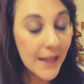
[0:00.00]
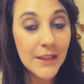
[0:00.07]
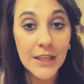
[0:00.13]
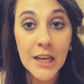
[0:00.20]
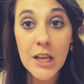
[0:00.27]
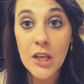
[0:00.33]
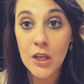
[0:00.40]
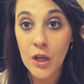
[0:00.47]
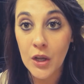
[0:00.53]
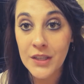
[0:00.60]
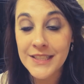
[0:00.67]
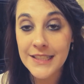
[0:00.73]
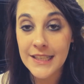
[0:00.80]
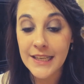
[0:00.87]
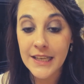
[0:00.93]
Then
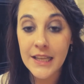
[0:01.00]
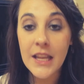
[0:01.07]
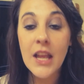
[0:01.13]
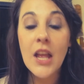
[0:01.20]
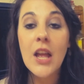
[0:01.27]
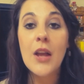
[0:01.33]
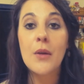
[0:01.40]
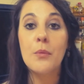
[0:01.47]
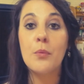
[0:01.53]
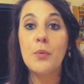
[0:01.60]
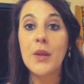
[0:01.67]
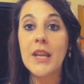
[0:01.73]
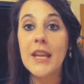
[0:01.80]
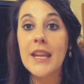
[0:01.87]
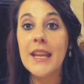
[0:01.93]
lastly,
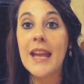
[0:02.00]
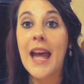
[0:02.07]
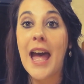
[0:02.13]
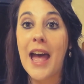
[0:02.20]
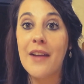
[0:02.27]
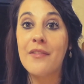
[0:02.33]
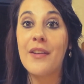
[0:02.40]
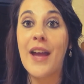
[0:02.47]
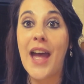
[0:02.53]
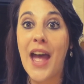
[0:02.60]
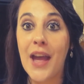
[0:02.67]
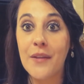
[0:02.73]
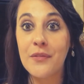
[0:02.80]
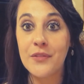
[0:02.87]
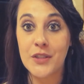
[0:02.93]
we
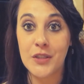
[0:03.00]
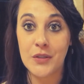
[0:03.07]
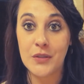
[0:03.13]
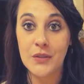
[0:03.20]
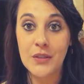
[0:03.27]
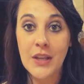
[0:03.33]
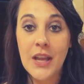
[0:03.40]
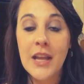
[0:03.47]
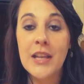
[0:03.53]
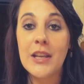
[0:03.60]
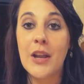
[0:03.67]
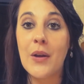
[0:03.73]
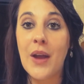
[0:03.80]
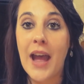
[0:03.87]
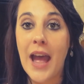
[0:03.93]
have to.
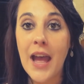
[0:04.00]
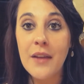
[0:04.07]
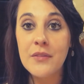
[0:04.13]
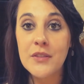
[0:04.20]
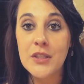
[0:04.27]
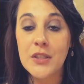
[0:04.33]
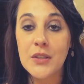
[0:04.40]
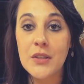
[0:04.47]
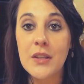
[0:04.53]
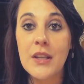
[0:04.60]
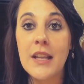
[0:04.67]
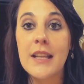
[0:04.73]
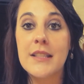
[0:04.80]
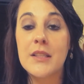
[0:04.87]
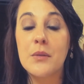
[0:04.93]
Now have to
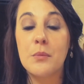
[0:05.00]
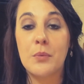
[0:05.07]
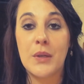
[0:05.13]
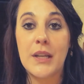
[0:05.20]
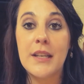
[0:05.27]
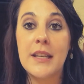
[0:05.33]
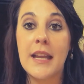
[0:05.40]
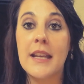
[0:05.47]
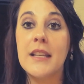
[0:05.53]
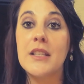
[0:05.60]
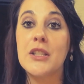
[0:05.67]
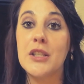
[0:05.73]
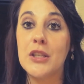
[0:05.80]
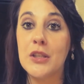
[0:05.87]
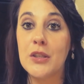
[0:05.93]
is a word that
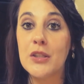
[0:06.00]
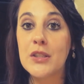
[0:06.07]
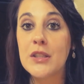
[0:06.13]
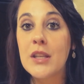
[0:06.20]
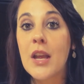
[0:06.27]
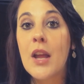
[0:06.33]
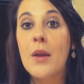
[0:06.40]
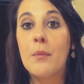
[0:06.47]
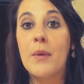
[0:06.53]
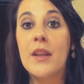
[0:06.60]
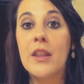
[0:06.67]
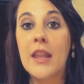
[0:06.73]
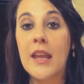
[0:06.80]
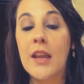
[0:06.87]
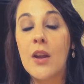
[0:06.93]
is used
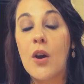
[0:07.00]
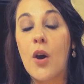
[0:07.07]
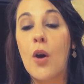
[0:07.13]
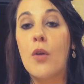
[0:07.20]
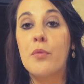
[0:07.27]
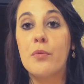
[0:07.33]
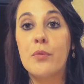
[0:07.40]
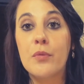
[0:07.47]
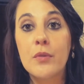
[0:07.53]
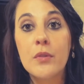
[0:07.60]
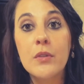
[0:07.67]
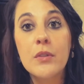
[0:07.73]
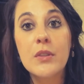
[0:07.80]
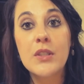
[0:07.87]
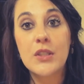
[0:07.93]
when there are
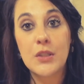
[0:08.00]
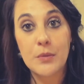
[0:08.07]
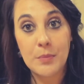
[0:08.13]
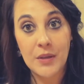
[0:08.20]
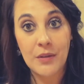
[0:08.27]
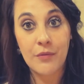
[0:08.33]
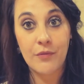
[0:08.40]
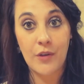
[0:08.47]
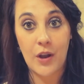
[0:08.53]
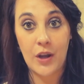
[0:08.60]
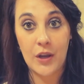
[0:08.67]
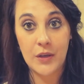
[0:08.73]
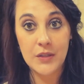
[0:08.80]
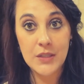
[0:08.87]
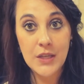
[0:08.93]
rules to be
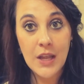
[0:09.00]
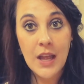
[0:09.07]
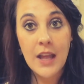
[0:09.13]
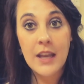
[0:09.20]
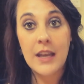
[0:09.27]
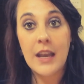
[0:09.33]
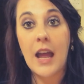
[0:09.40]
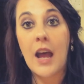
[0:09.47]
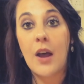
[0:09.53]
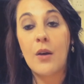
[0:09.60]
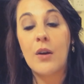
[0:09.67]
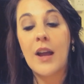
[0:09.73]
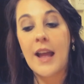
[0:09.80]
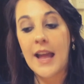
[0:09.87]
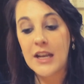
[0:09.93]
followed.
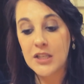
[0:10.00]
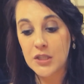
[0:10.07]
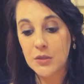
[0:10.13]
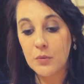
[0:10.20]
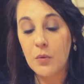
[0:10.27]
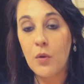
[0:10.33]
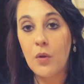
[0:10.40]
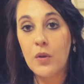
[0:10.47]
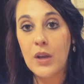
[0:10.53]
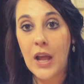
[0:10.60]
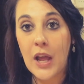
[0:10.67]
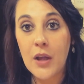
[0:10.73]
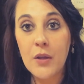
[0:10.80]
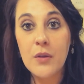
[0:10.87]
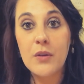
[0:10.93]
Now as you all
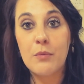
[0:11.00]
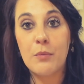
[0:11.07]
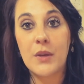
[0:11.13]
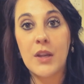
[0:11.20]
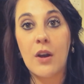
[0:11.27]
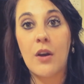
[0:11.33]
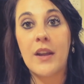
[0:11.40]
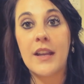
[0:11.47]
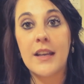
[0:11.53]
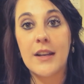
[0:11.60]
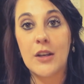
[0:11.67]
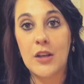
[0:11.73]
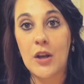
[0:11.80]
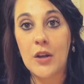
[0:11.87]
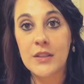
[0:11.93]
know, we are in
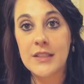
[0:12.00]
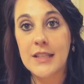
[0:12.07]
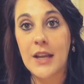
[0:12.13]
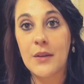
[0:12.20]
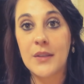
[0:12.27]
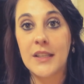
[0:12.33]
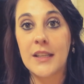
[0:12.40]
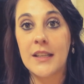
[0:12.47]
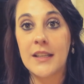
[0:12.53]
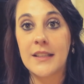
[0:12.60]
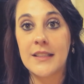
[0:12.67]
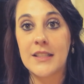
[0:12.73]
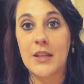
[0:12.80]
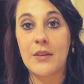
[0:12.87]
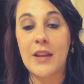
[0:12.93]
a lockdown here
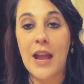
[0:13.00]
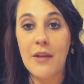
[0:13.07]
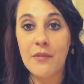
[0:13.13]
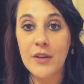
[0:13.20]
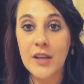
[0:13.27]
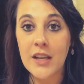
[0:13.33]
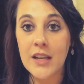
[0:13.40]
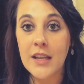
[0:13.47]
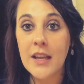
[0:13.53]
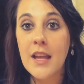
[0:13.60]
in South Africa